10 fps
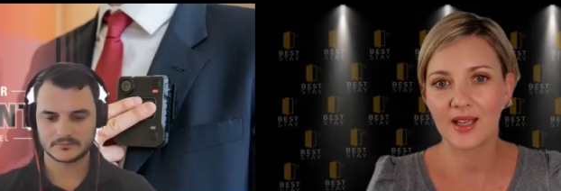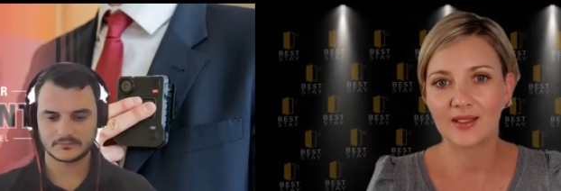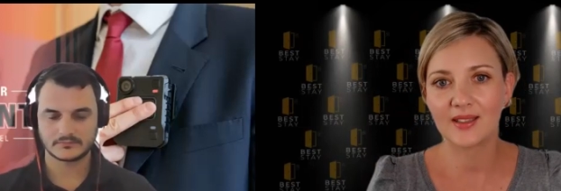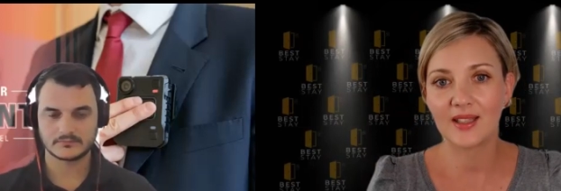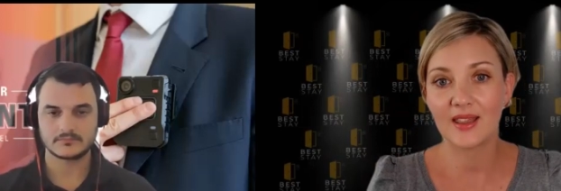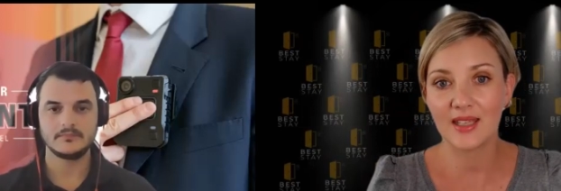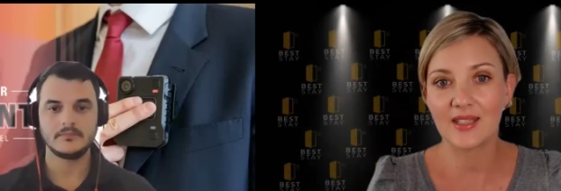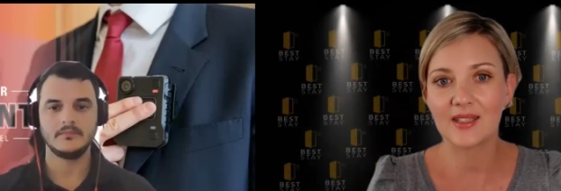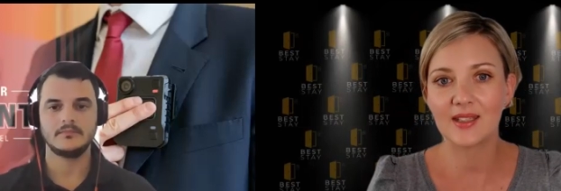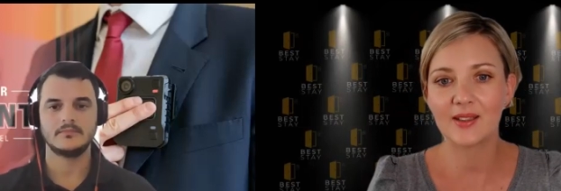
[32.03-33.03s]
Speaker 1: at
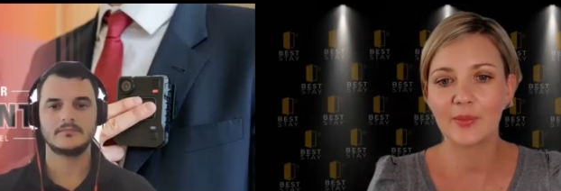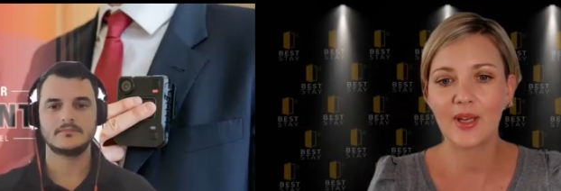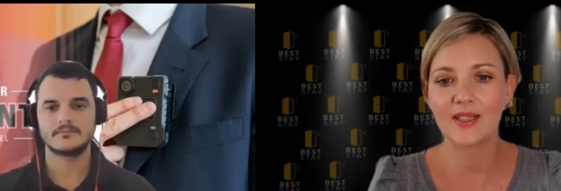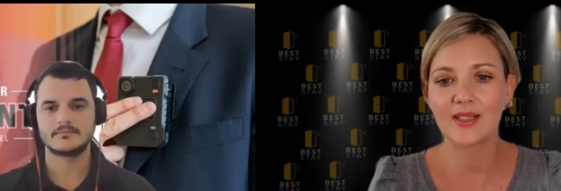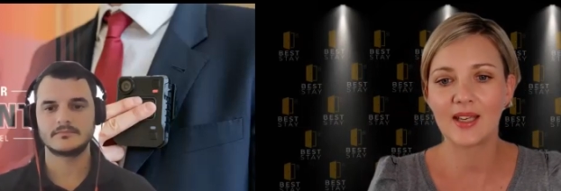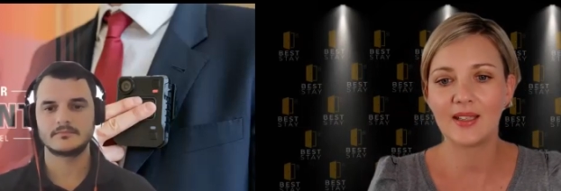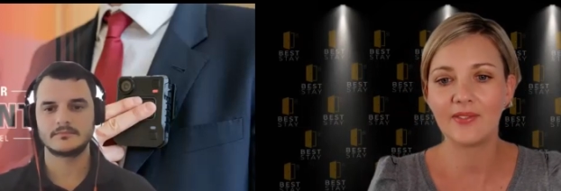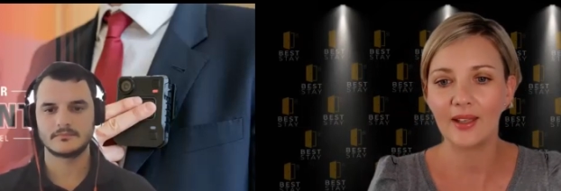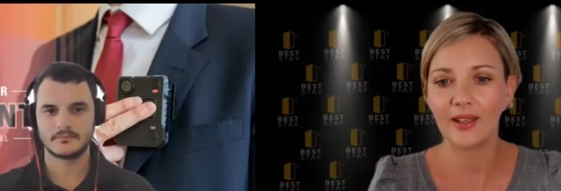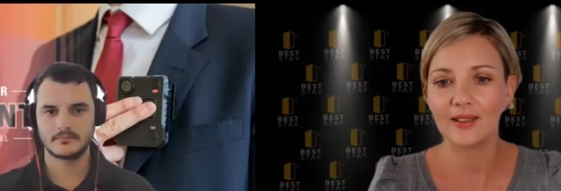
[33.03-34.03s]
this year Best Stay
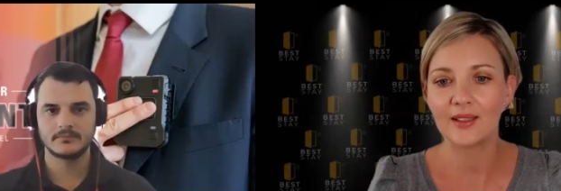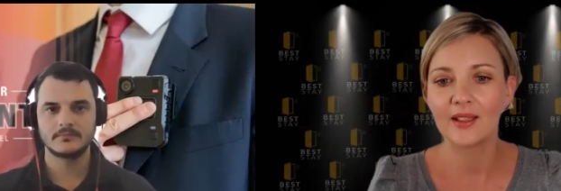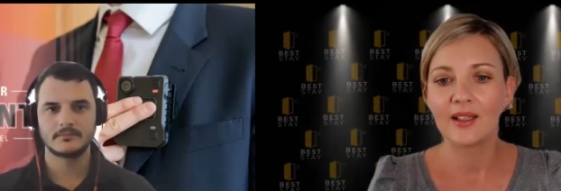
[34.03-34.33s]
event.